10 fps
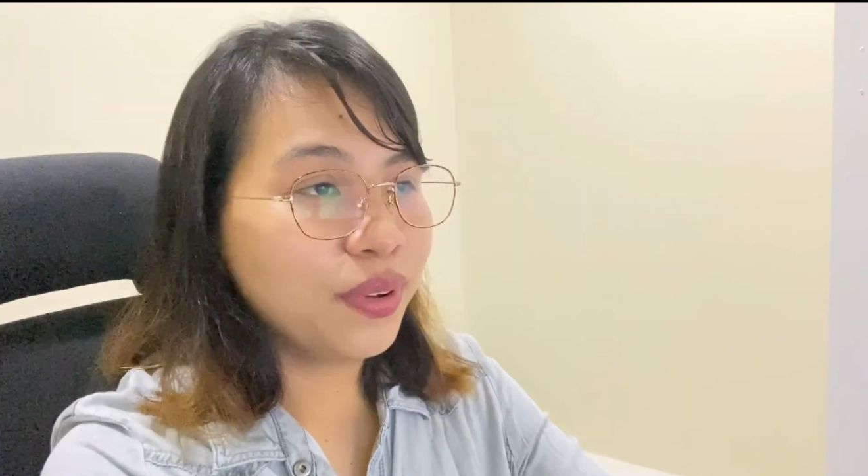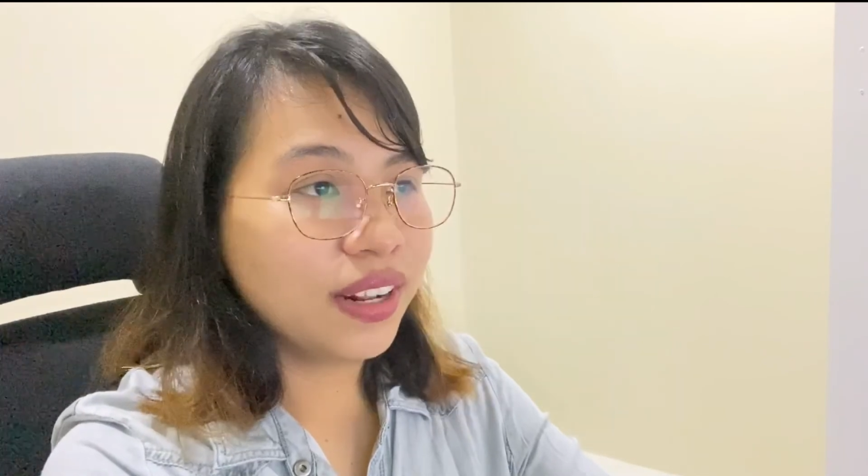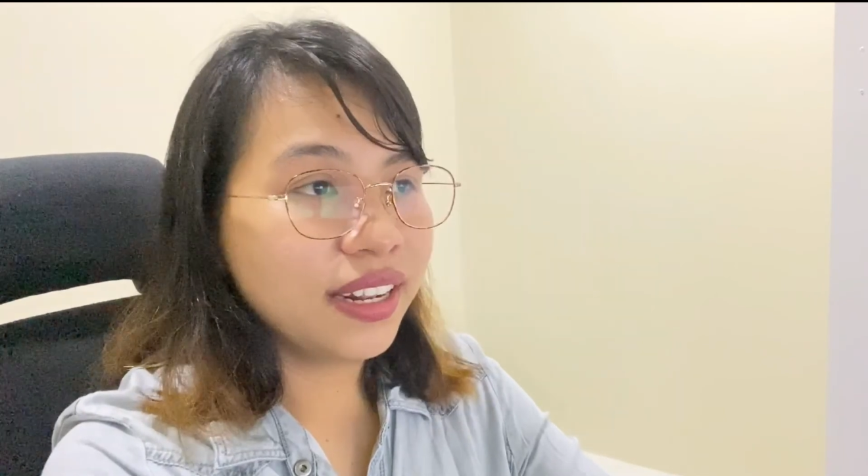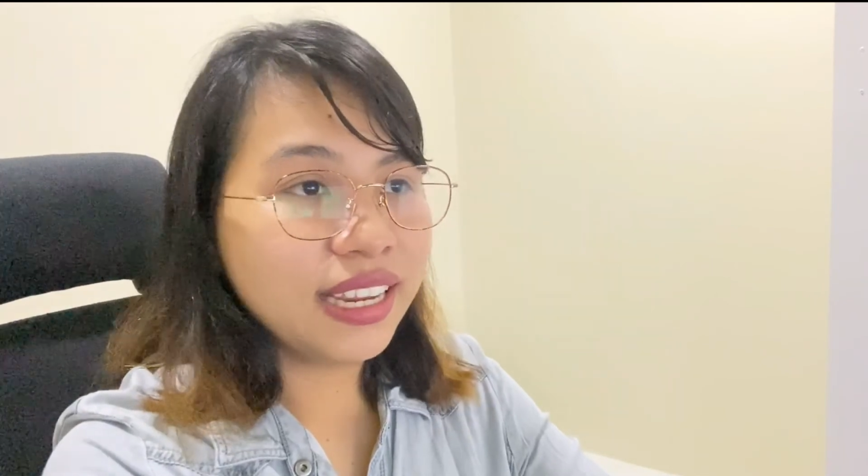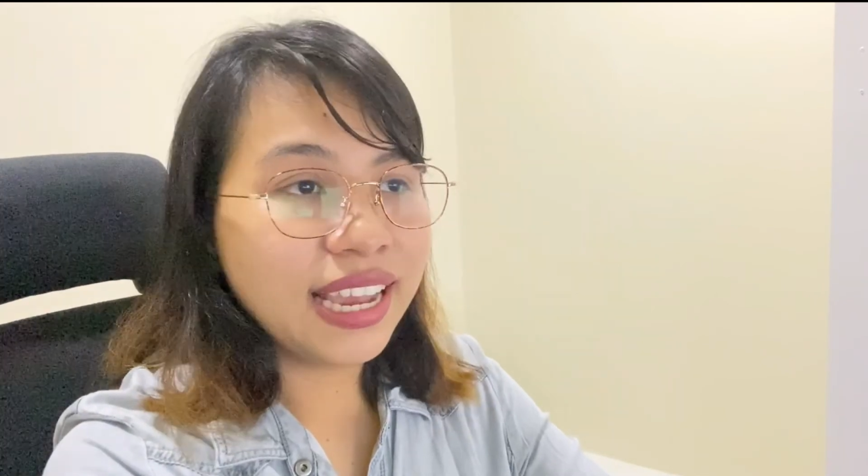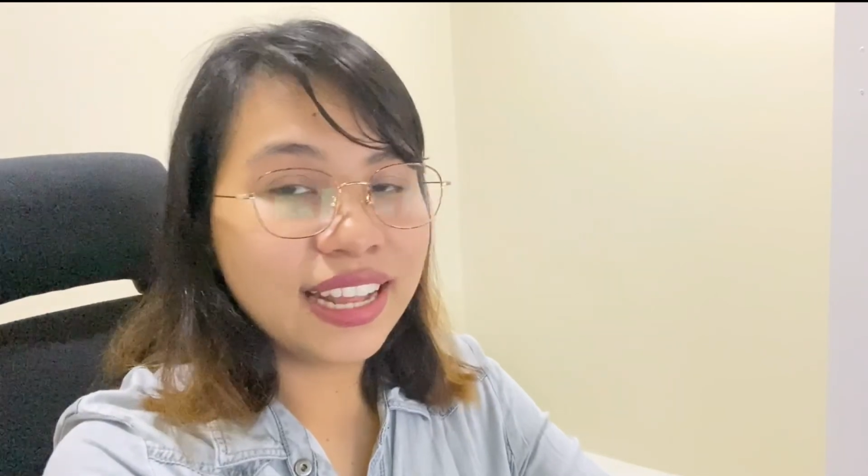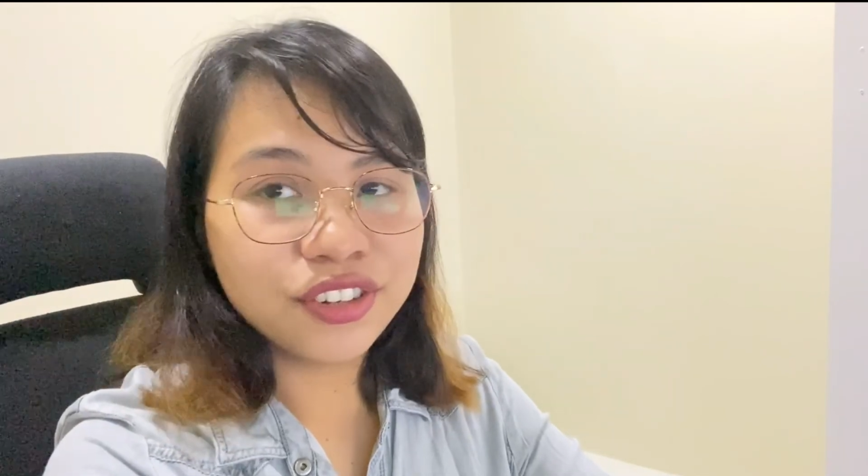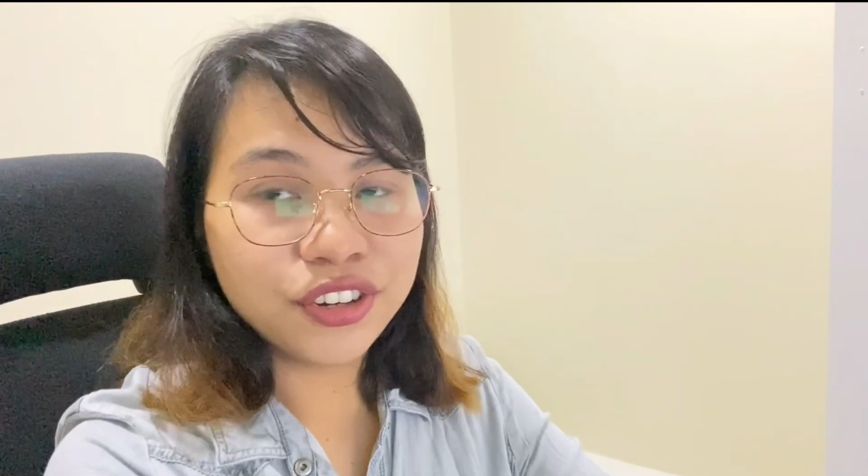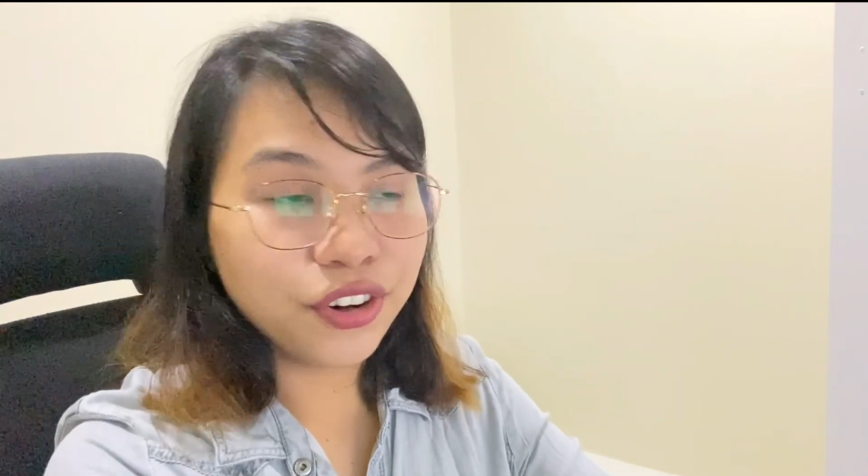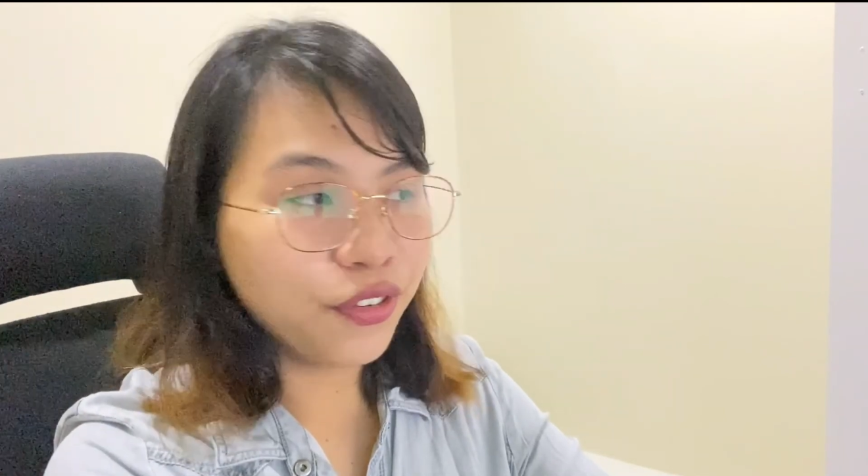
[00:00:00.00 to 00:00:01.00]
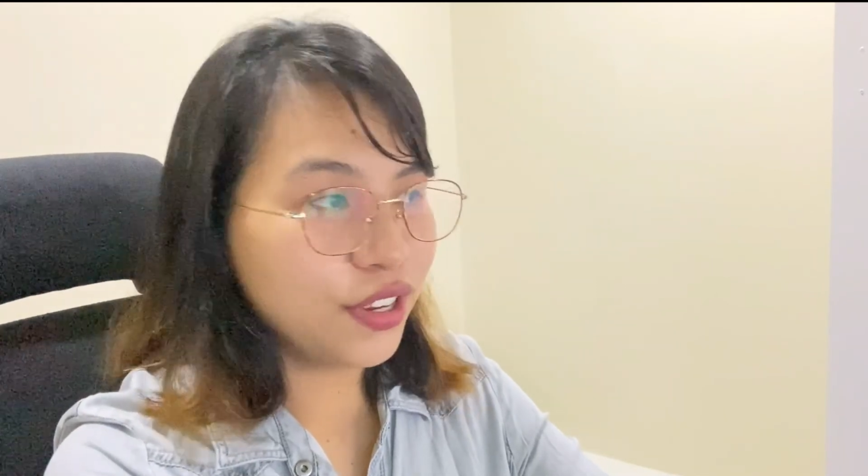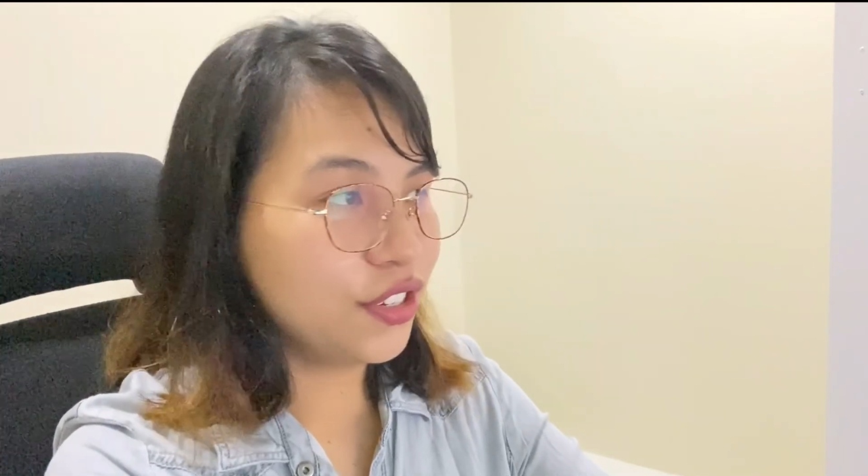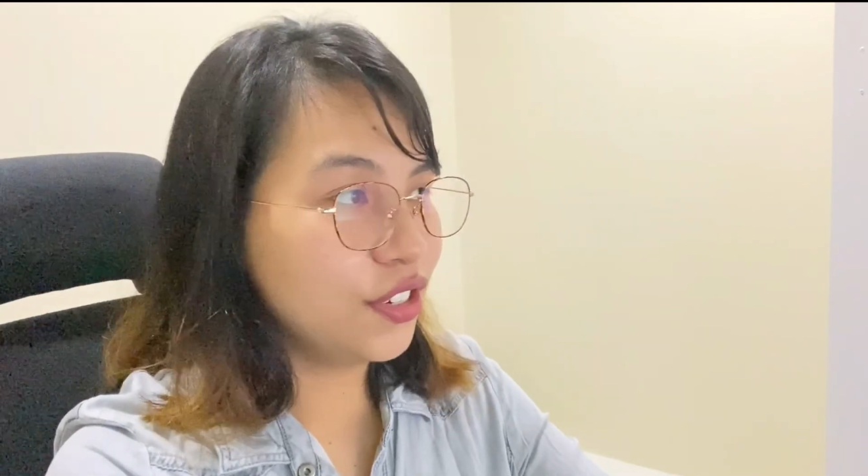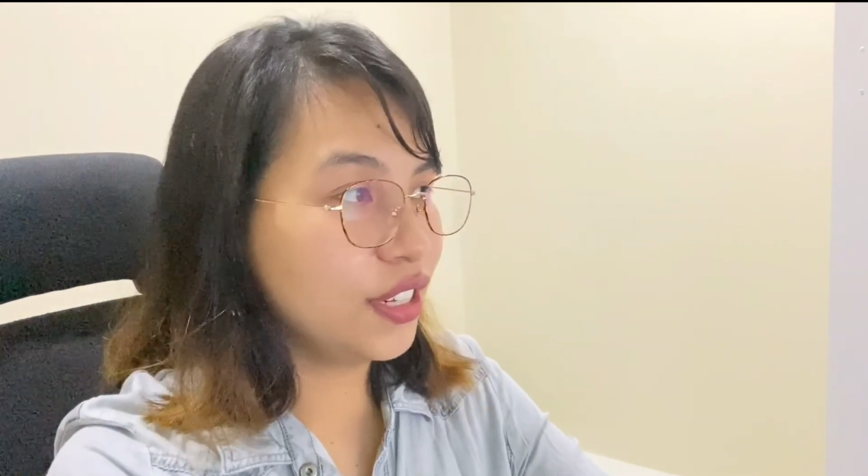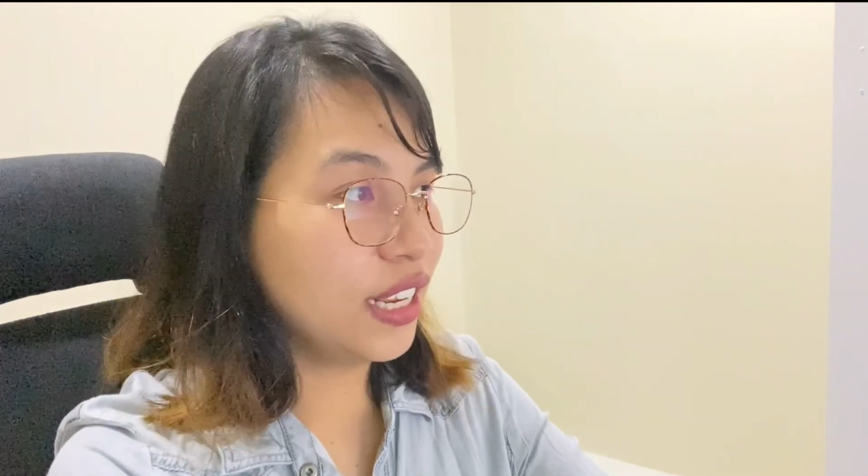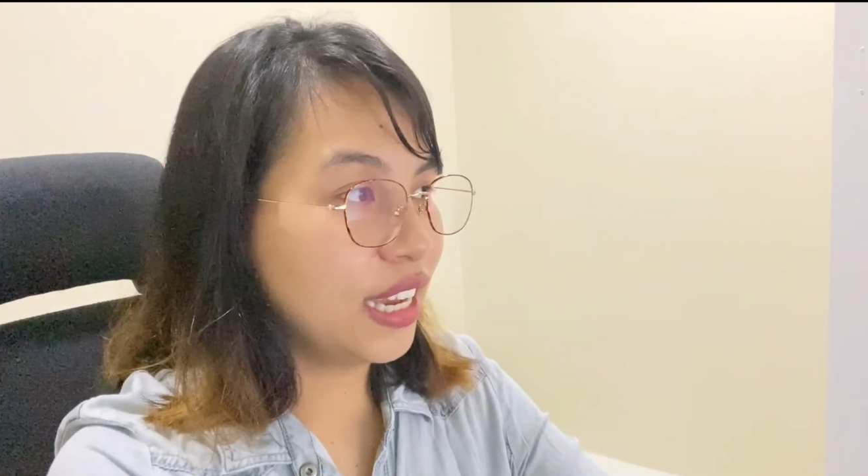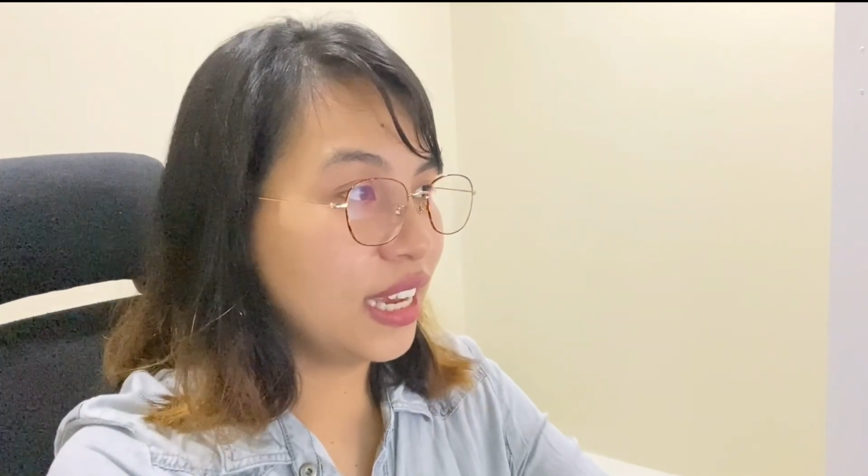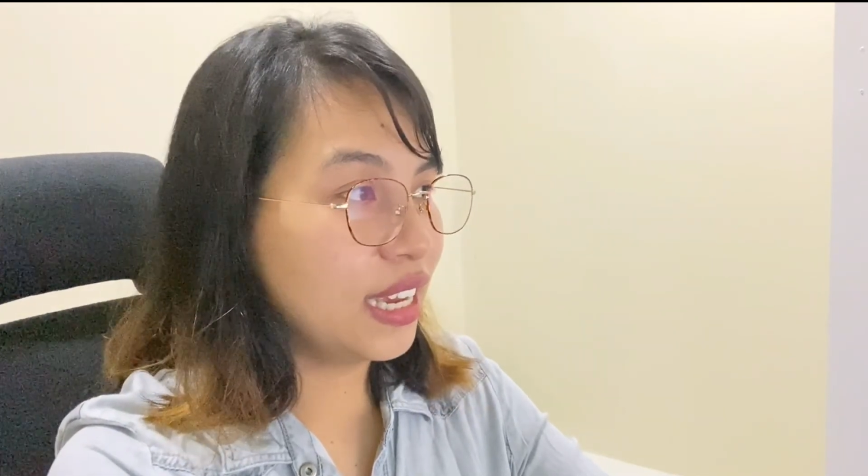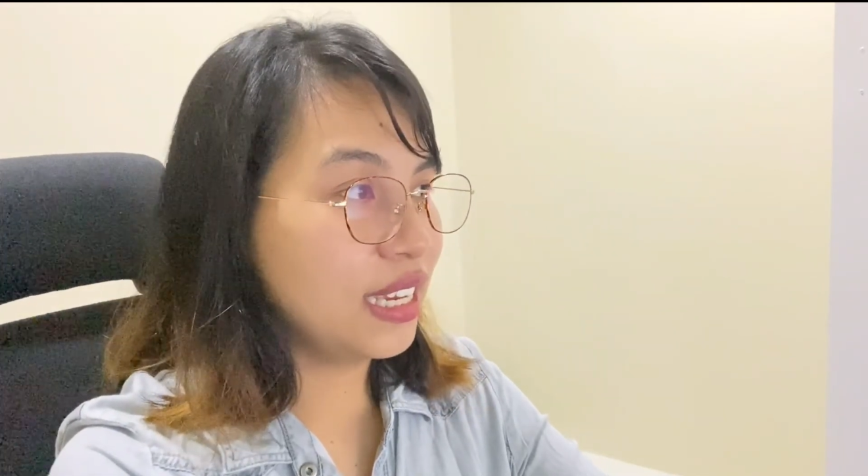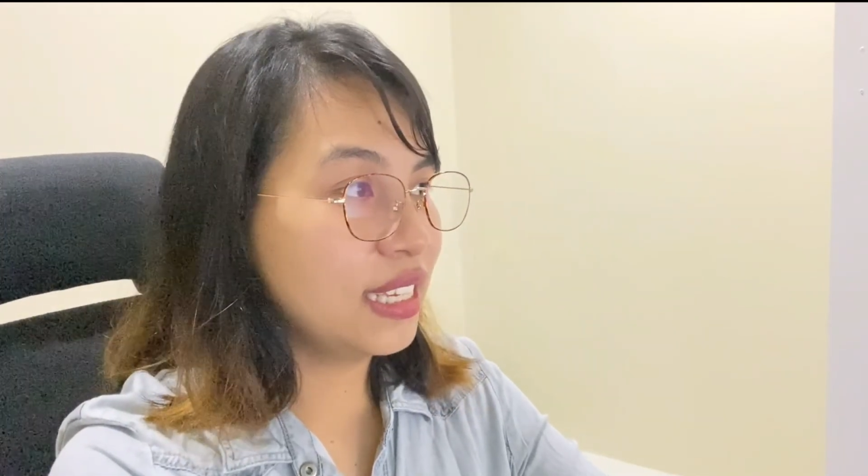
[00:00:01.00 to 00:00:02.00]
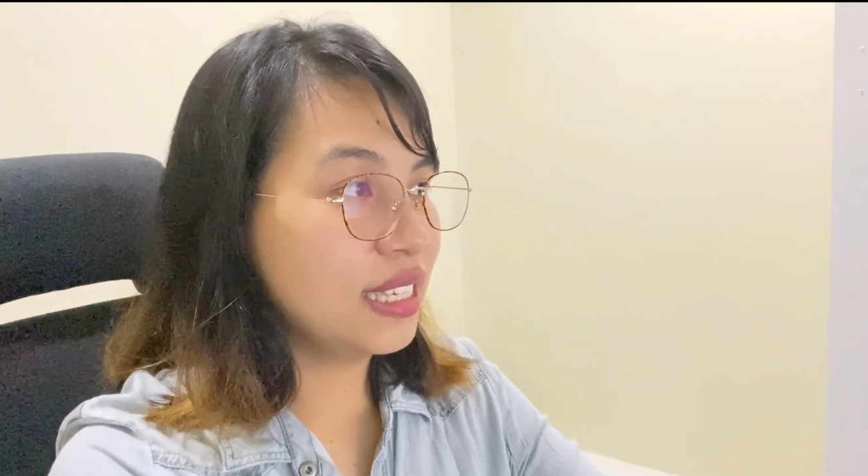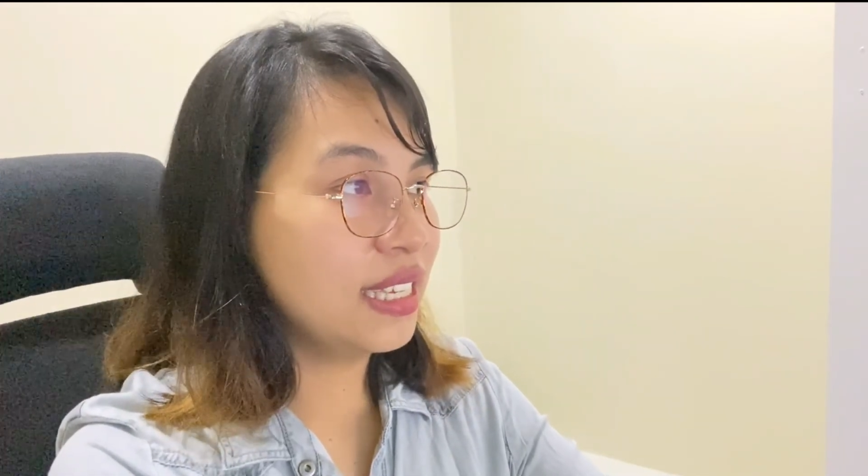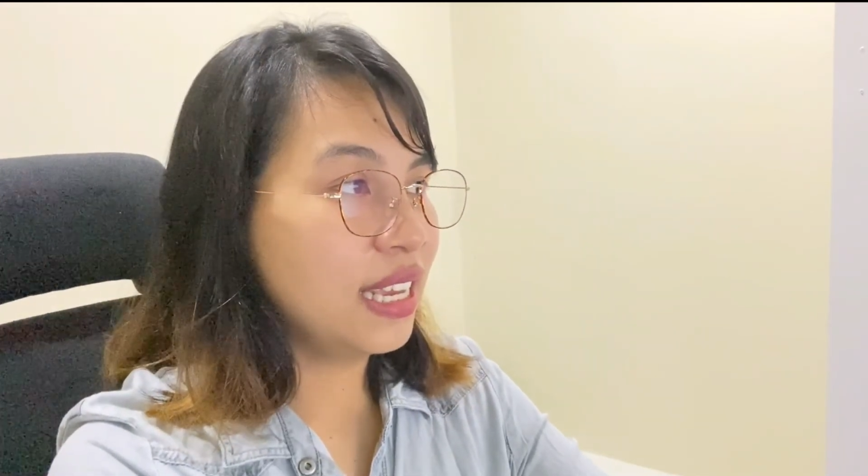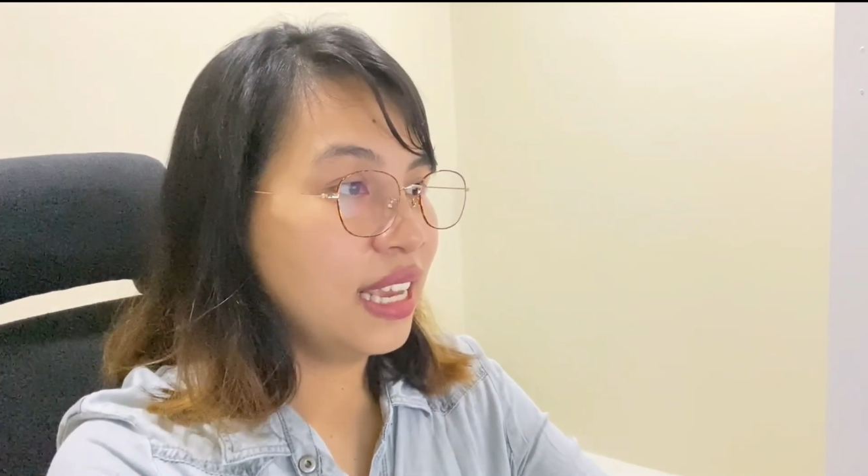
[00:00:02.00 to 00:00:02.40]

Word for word: I'll gladly answer your question, guys.